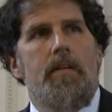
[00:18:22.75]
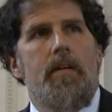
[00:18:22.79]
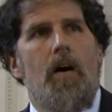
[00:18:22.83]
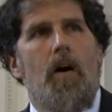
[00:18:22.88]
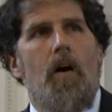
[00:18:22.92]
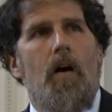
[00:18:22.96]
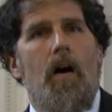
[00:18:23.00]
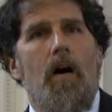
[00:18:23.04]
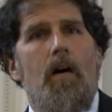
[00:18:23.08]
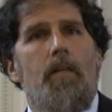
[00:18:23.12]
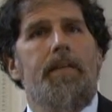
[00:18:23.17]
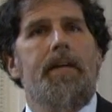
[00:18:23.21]

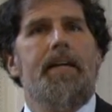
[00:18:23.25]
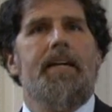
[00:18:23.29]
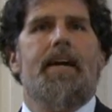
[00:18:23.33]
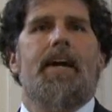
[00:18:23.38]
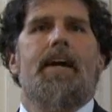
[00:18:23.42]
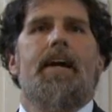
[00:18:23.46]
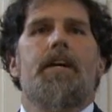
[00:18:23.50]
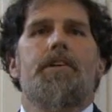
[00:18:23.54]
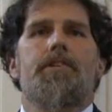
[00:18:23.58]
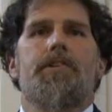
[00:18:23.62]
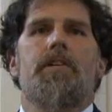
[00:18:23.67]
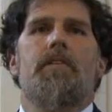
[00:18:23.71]
on the
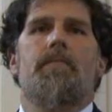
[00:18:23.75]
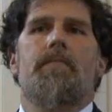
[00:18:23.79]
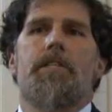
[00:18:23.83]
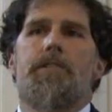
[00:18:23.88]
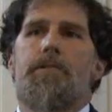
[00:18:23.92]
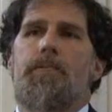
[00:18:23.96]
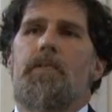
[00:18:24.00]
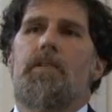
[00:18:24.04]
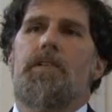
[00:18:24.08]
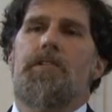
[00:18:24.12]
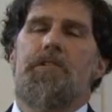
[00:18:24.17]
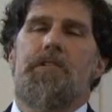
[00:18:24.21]
occasion of
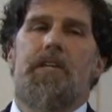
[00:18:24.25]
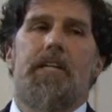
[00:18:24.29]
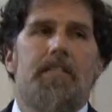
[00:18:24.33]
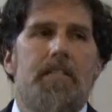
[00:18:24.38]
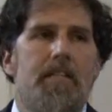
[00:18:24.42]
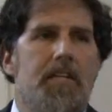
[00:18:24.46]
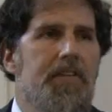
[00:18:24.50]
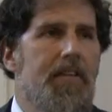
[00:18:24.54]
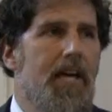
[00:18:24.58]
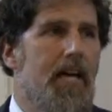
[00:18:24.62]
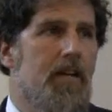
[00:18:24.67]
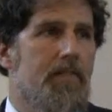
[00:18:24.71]
Israel's
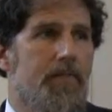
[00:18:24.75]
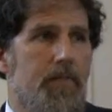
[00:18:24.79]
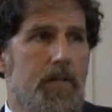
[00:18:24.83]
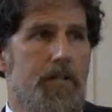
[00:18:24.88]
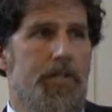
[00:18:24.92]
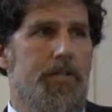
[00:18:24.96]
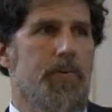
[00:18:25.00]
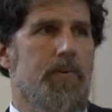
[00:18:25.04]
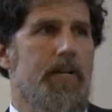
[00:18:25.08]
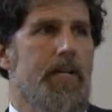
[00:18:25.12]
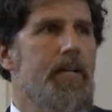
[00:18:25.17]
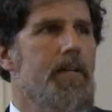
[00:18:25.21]
60th
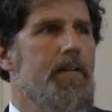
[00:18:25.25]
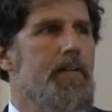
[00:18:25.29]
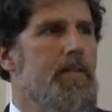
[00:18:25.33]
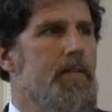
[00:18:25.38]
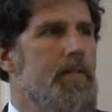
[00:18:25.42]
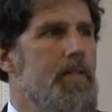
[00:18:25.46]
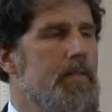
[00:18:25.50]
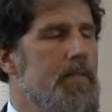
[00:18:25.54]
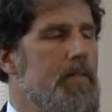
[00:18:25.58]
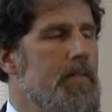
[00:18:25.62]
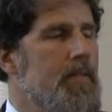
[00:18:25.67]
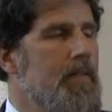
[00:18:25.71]
anniversary,
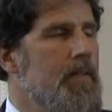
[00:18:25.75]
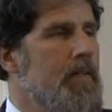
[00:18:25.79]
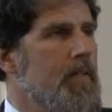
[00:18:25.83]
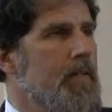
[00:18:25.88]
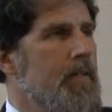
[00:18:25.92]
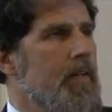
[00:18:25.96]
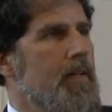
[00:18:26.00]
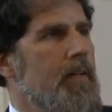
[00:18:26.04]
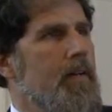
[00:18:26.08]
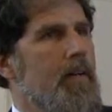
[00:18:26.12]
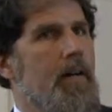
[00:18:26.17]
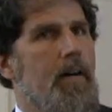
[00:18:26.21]

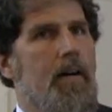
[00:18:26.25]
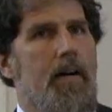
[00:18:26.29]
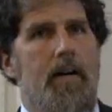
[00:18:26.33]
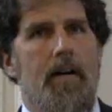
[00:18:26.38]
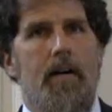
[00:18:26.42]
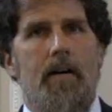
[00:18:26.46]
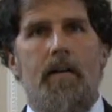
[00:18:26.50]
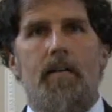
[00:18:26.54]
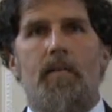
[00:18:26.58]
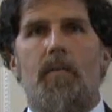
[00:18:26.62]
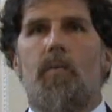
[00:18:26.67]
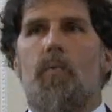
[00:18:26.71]

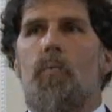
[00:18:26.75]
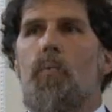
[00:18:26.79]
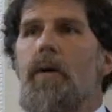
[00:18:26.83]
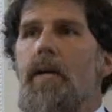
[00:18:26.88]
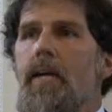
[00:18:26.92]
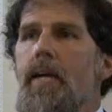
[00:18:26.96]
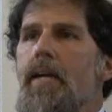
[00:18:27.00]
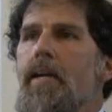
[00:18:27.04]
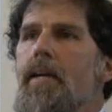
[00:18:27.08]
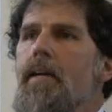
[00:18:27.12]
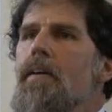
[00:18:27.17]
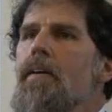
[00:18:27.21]

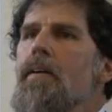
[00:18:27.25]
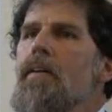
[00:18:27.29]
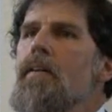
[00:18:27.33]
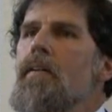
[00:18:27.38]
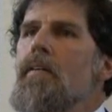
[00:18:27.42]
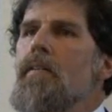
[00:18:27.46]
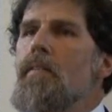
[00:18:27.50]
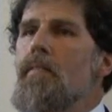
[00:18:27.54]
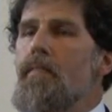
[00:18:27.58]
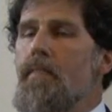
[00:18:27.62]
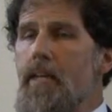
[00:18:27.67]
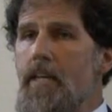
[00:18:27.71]
we
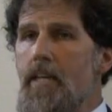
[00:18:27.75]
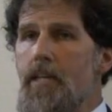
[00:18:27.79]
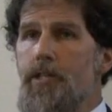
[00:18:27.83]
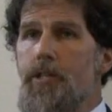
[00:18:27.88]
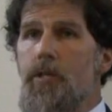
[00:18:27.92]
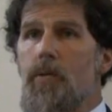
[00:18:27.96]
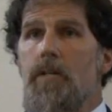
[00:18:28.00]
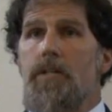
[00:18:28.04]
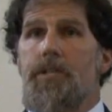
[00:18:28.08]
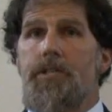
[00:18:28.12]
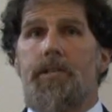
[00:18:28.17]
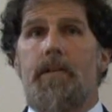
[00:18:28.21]

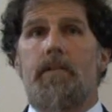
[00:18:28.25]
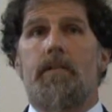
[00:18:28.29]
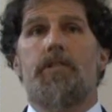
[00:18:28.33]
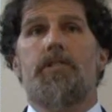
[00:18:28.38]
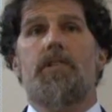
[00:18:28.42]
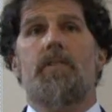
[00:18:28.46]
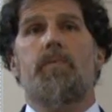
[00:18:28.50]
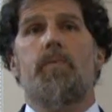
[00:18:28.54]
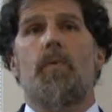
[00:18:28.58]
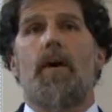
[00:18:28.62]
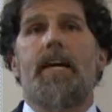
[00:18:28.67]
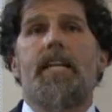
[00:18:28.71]
issued a series
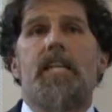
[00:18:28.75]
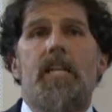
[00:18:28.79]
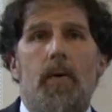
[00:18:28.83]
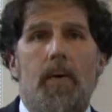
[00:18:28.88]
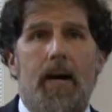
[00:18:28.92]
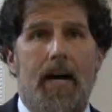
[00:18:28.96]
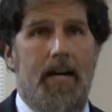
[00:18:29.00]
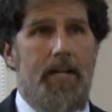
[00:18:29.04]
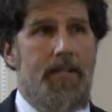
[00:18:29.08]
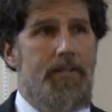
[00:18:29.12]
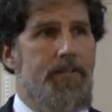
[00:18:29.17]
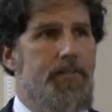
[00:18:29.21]
of radio
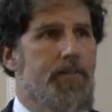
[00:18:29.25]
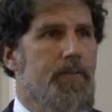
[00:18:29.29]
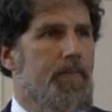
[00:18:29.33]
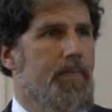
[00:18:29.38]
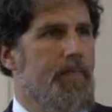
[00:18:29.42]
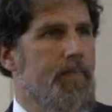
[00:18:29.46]
ads.